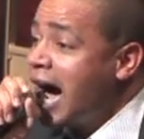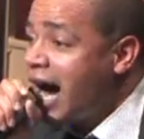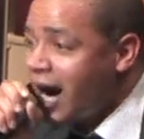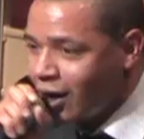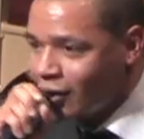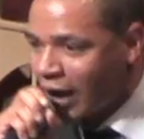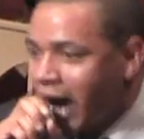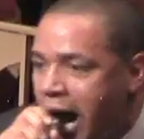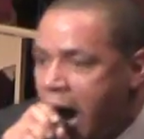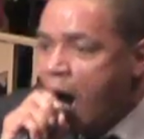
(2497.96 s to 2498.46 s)

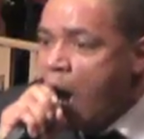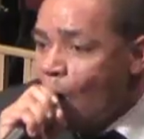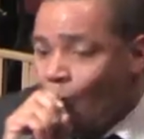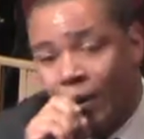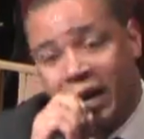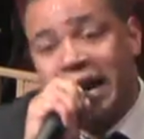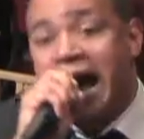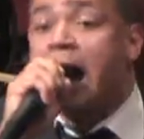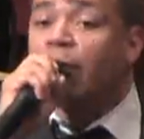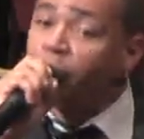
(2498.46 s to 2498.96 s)
when I
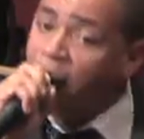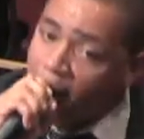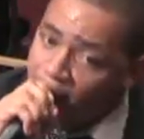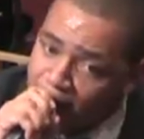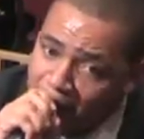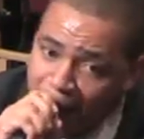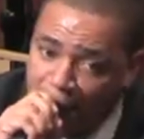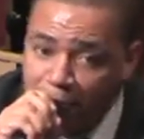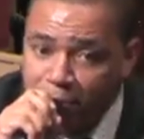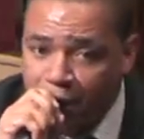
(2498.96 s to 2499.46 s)
remember
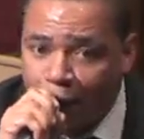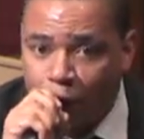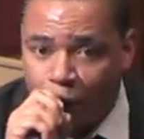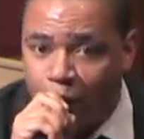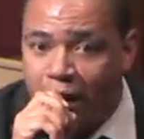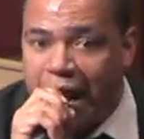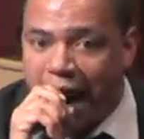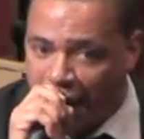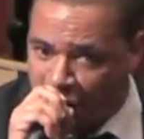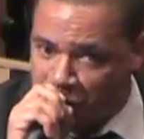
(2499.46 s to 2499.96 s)
what I
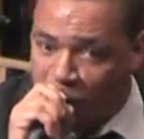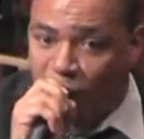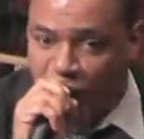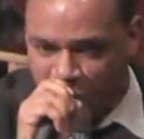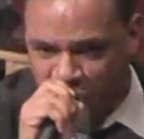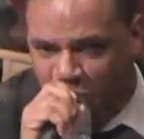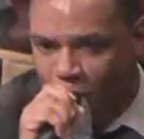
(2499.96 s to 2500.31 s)
used to wear.